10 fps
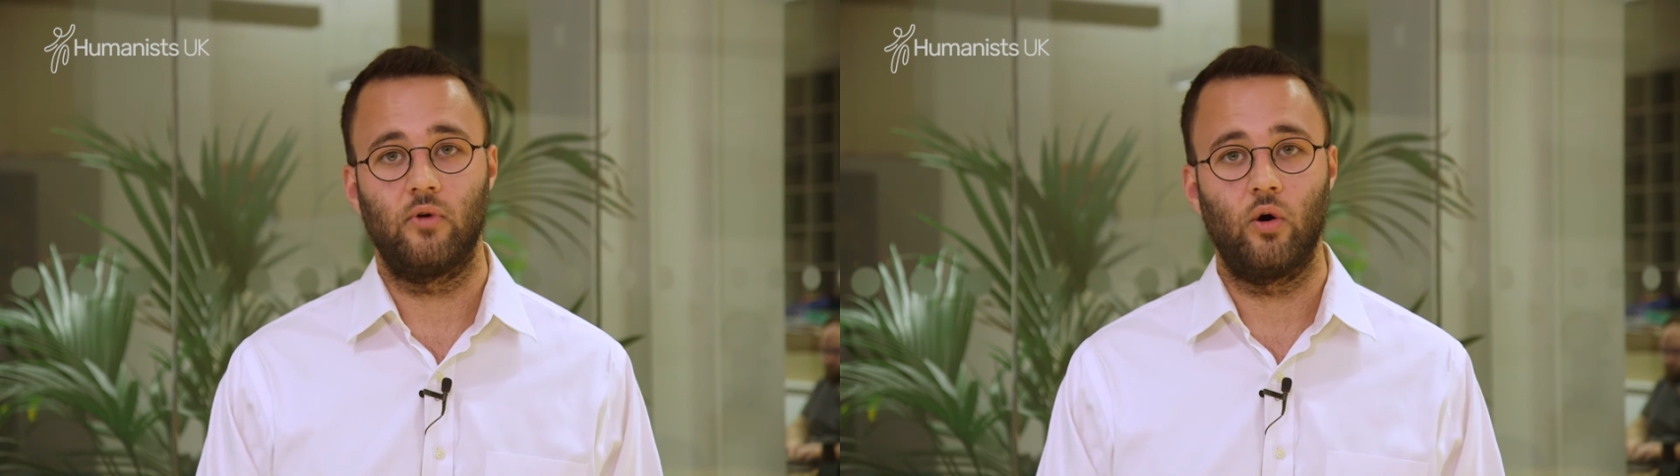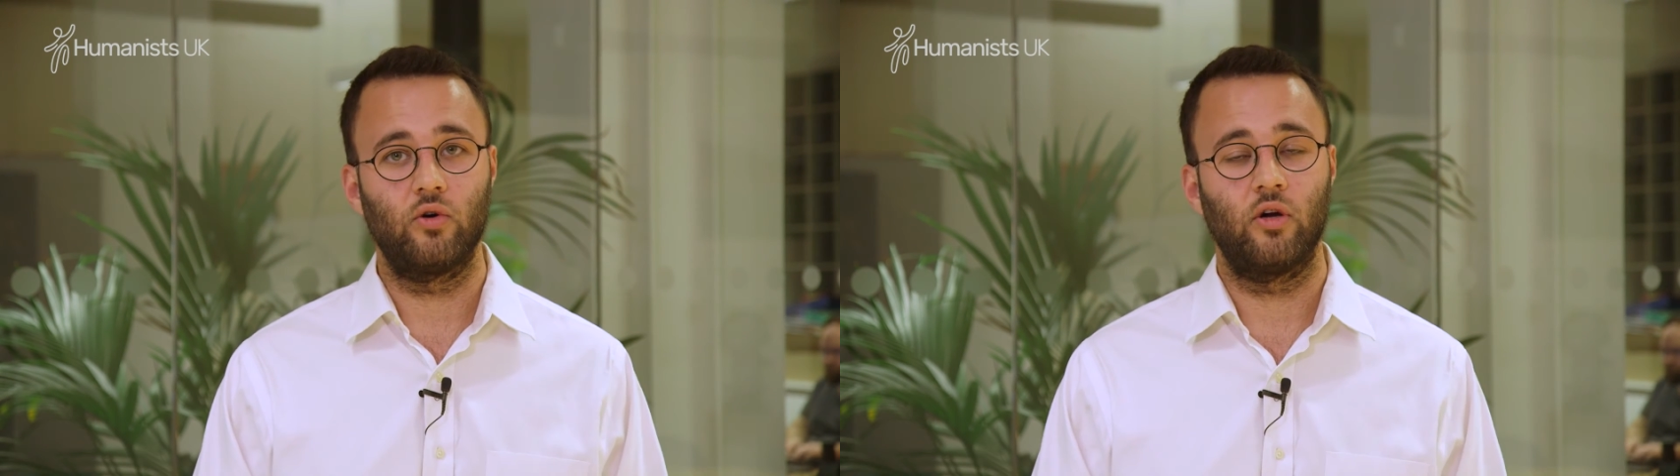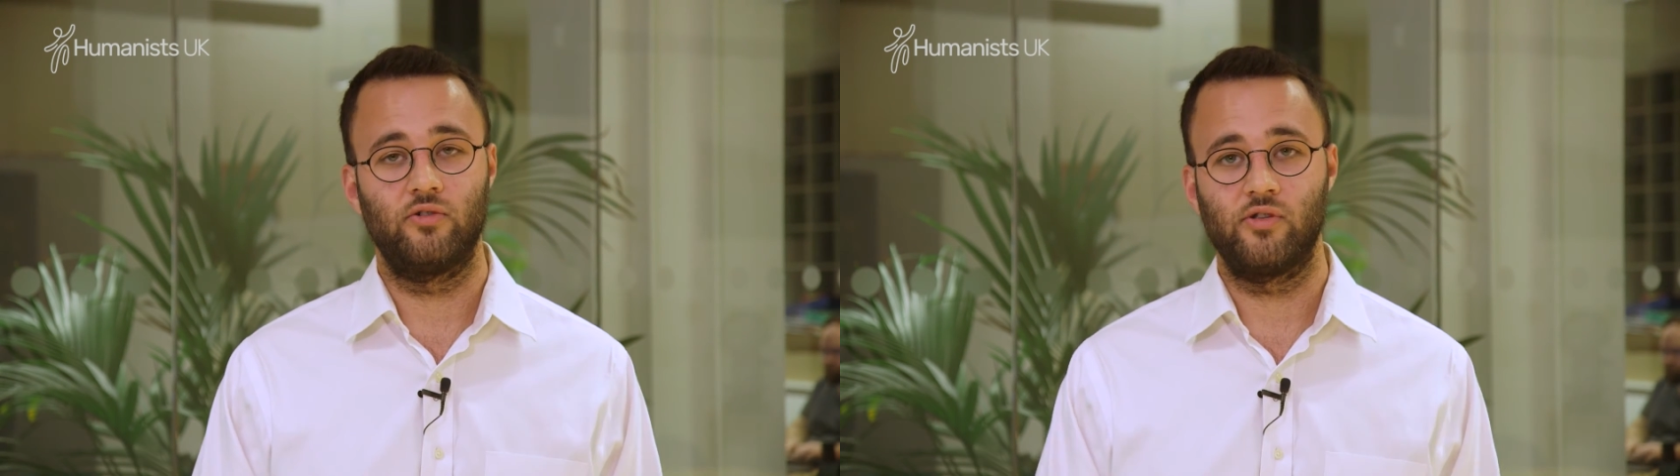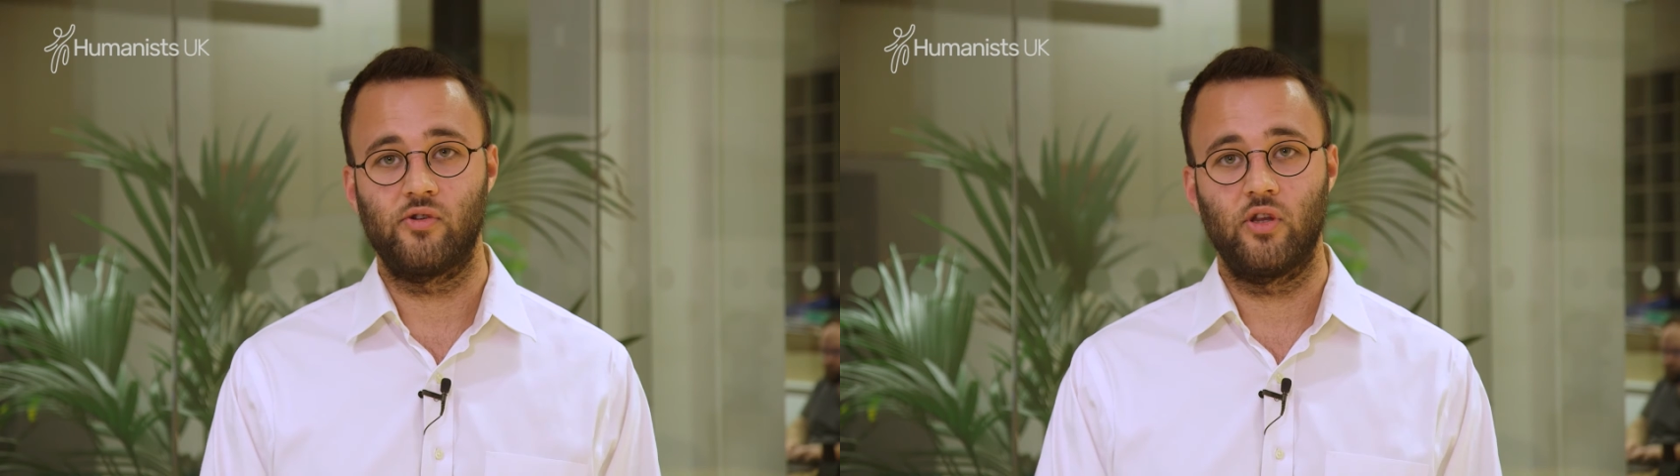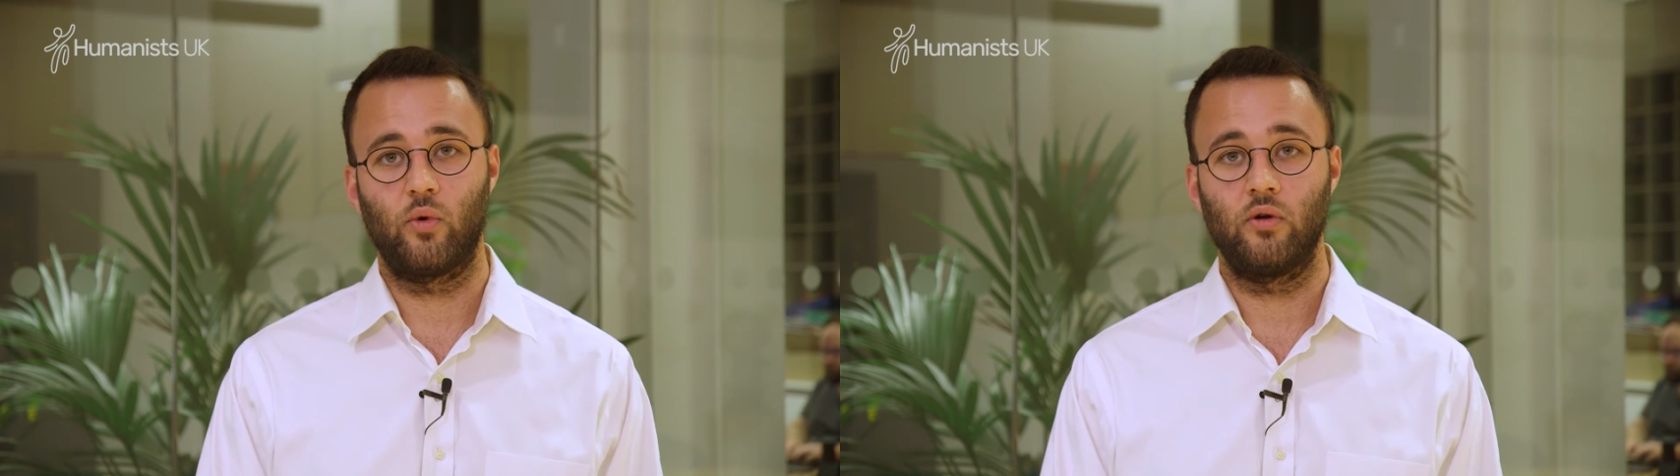all countries
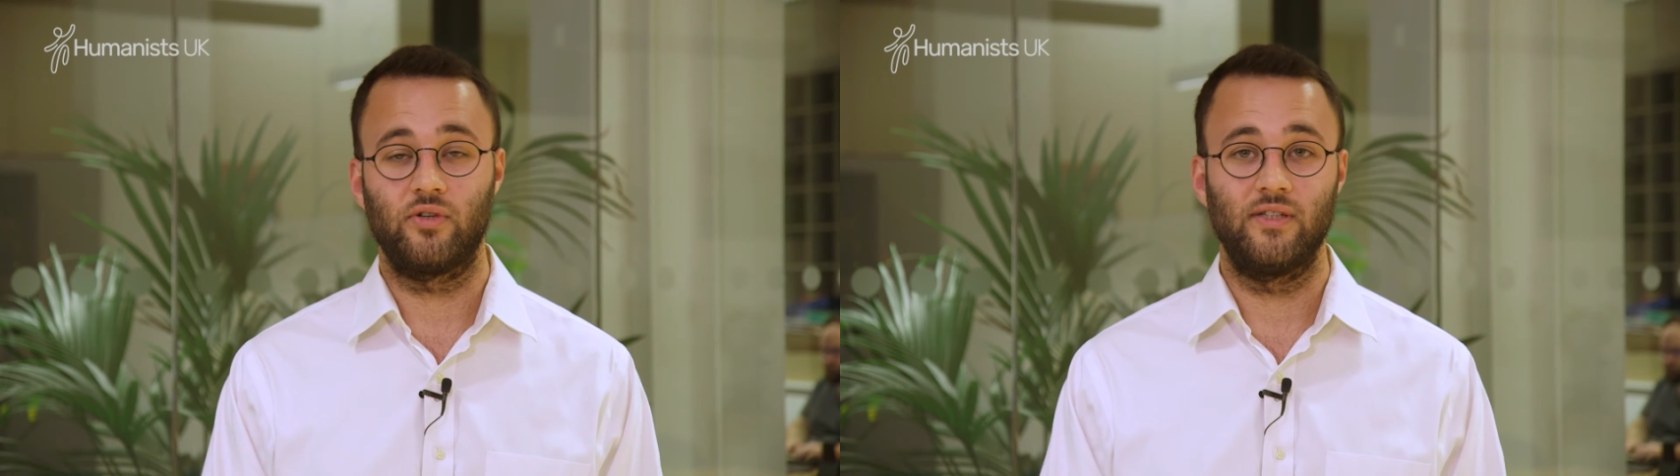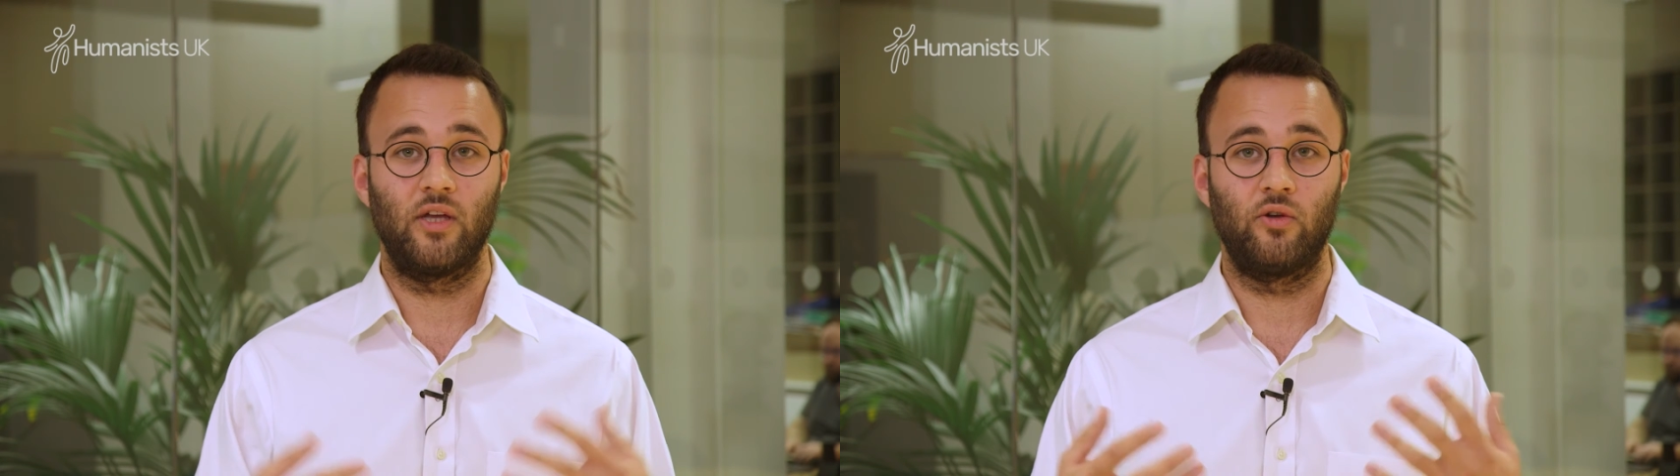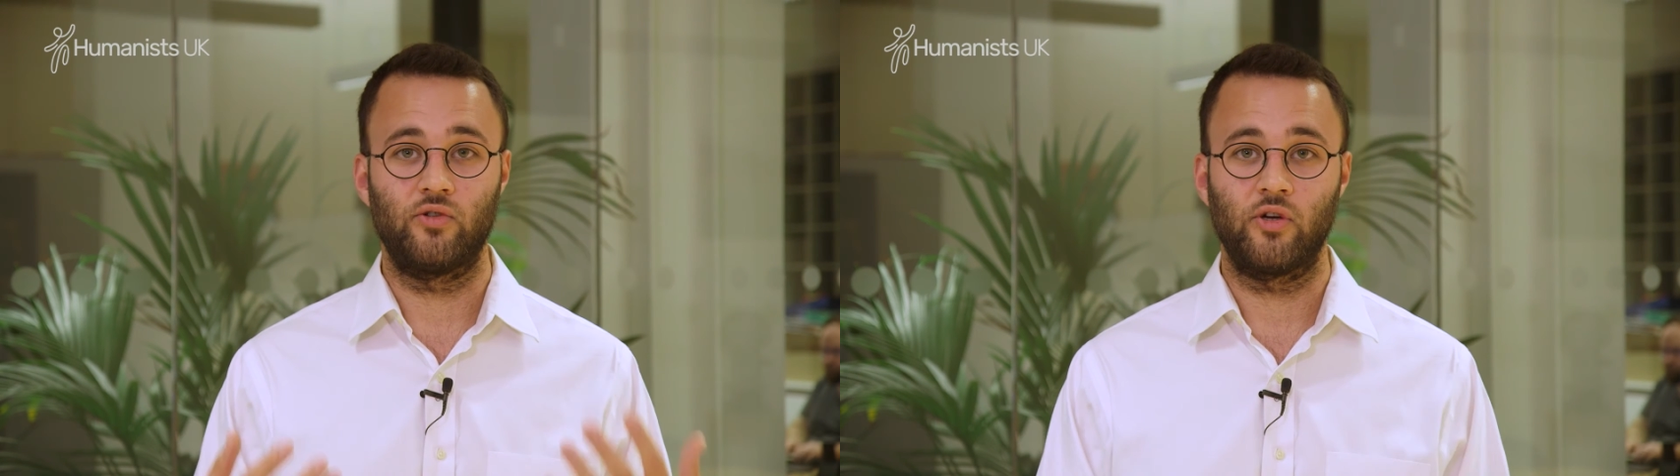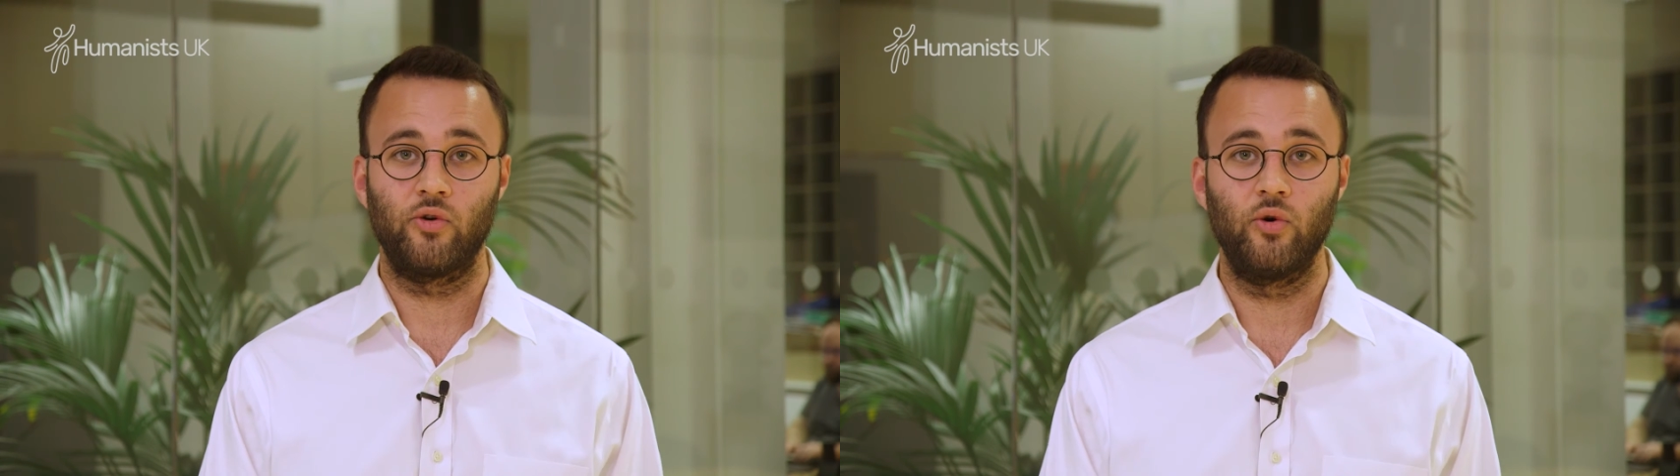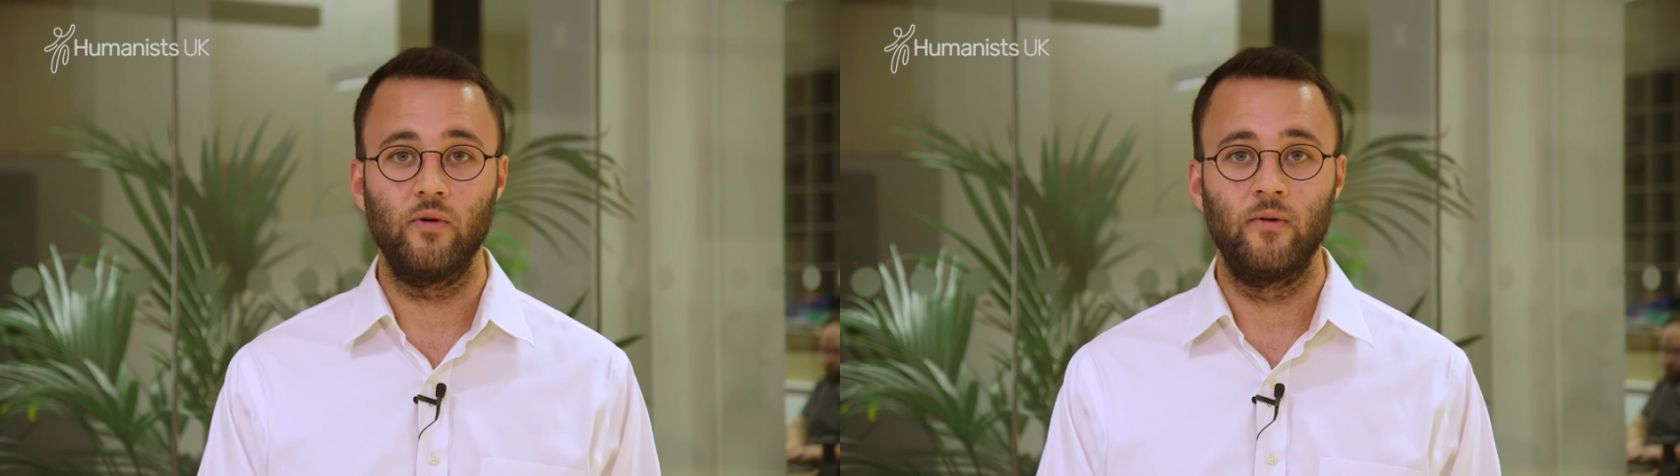around the world continue to
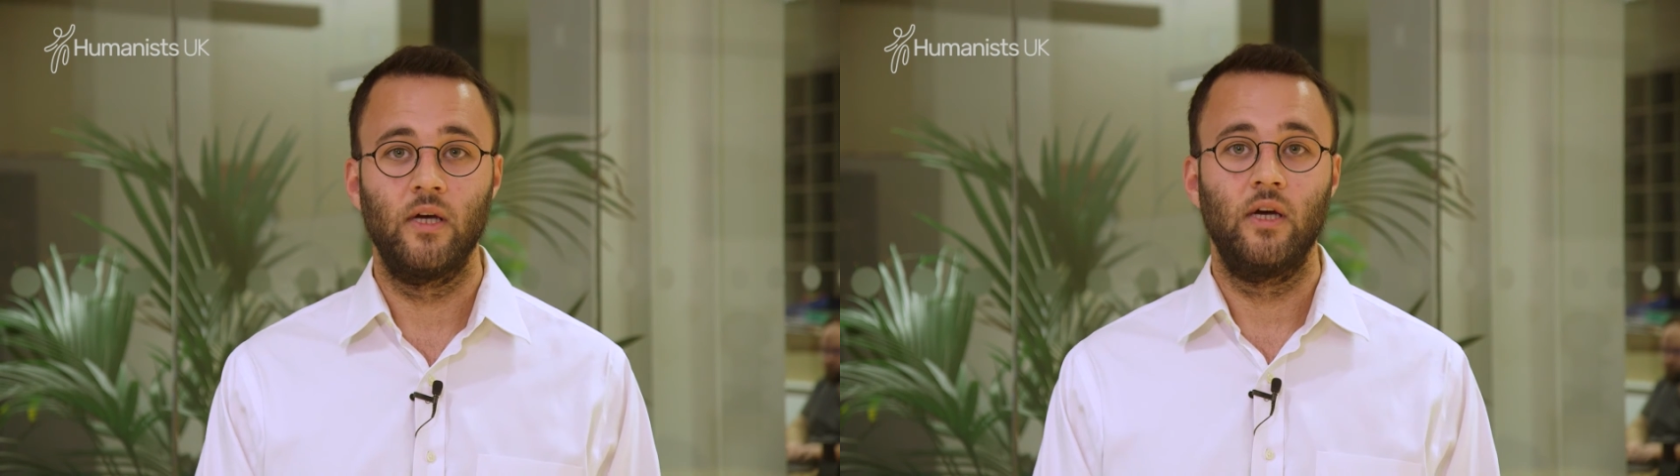grow.